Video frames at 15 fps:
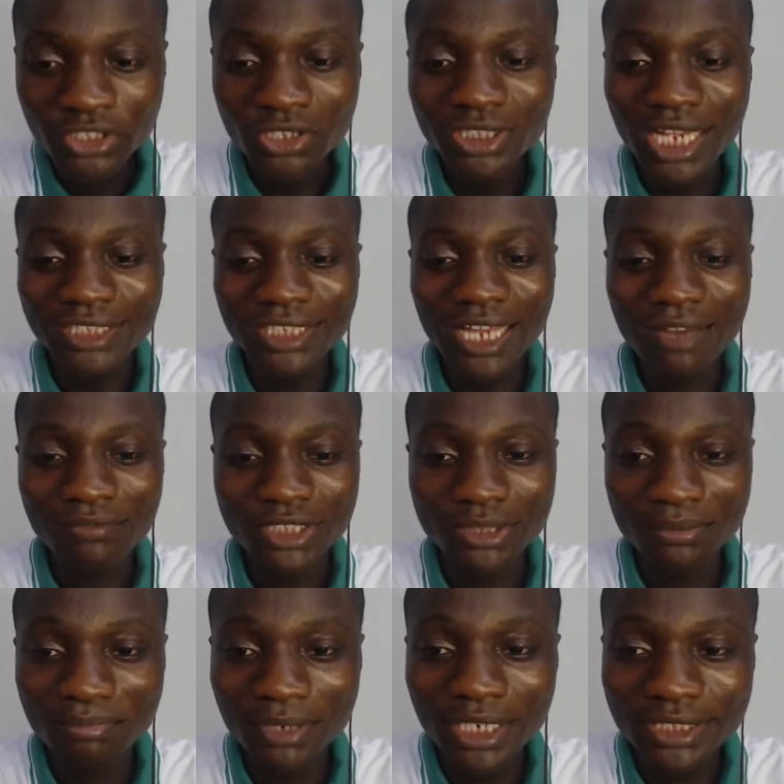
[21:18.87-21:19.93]
just as I have
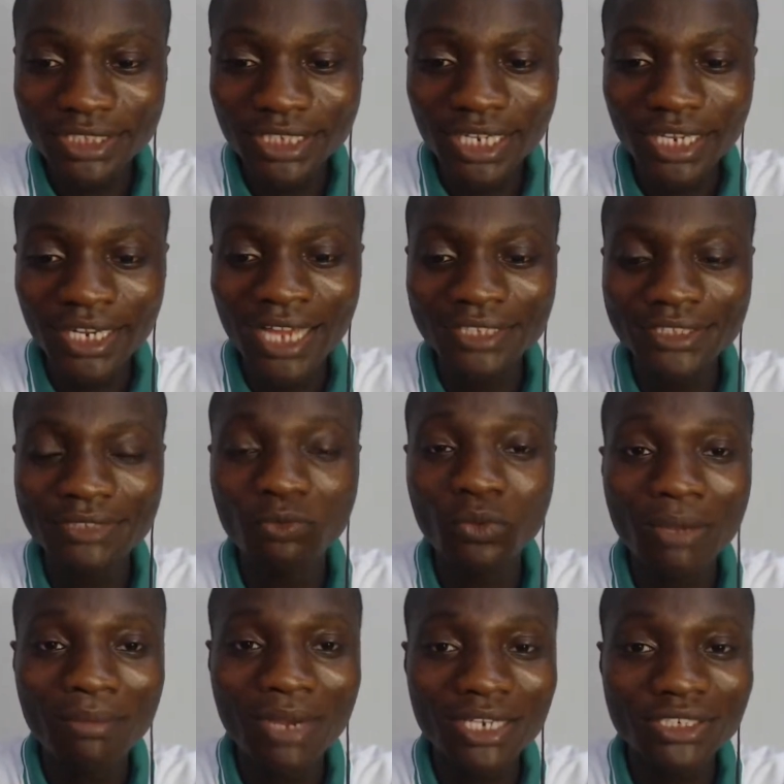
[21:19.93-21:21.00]
displayed here. That's the
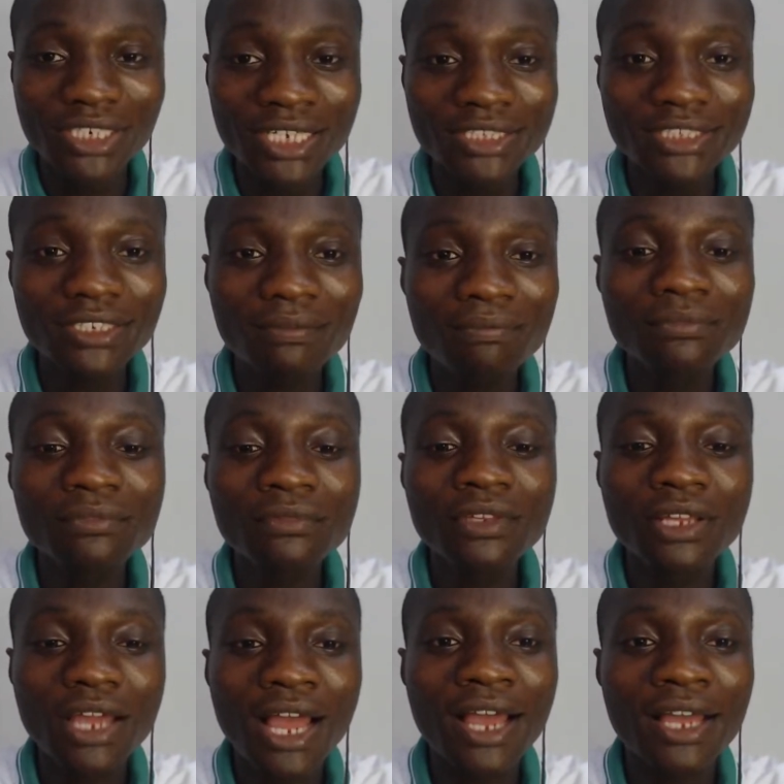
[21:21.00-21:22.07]
web address,
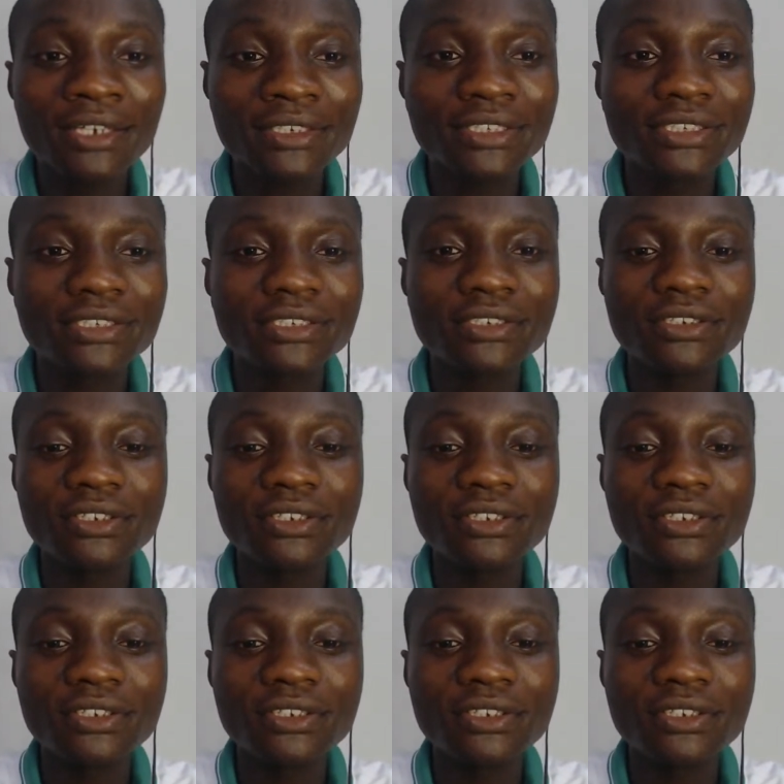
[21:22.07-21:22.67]
and